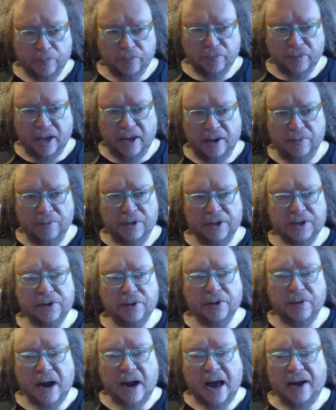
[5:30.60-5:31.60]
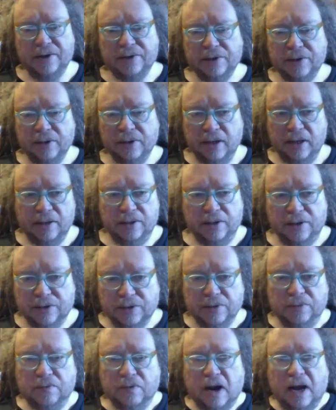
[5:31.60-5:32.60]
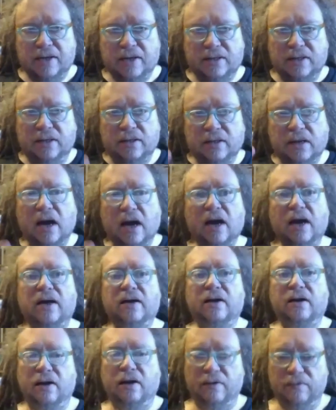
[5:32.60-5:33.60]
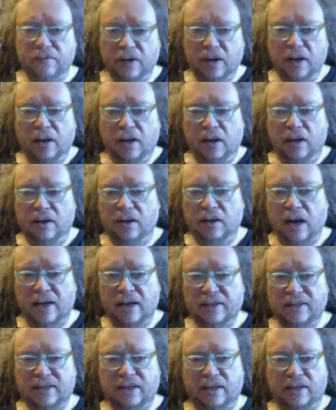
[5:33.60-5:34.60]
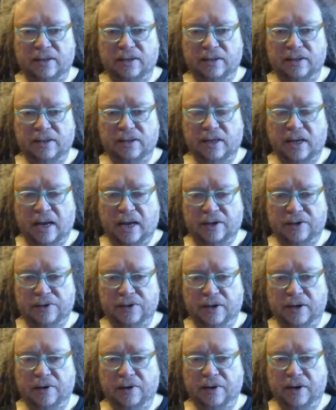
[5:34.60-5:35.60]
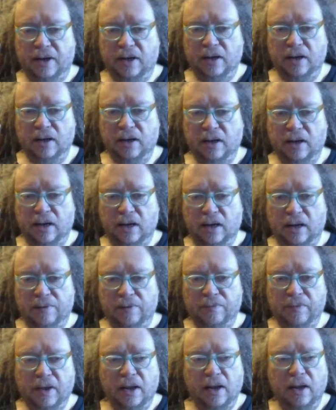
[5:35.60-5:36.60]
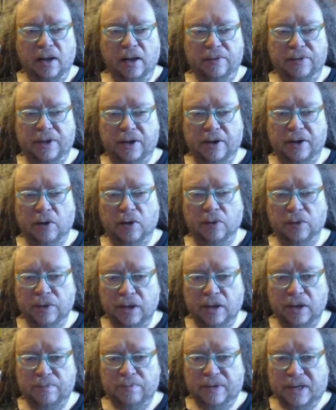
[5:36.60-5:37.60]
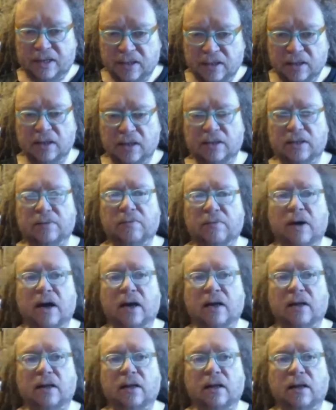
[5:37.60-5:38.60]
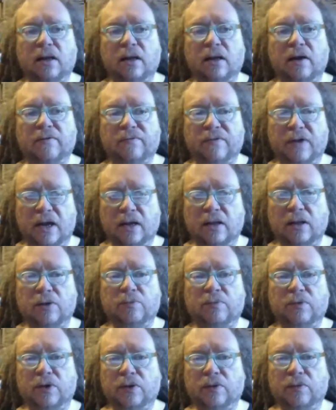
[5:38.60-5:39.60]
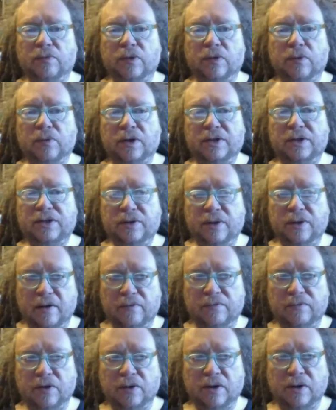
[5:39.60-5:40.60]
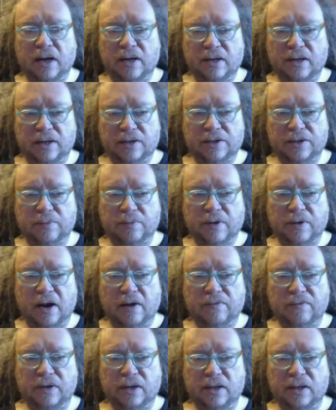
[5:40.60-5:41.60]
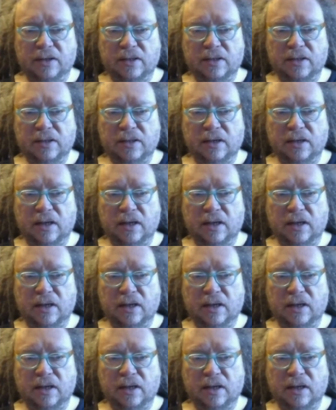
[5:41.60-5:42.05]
in which gradually there's a rising tide of nonsense and trickery. The only business model available once you have no context or provenance